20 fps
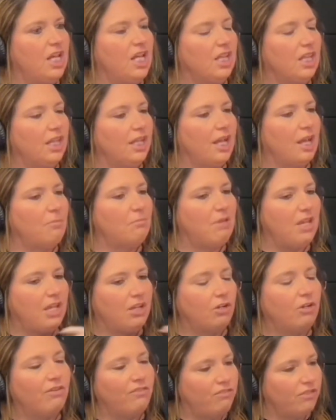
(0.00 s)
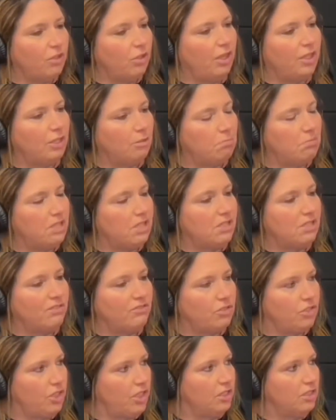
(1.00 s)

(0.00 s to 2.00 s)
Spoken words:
Like I made her feel like a piece of shit.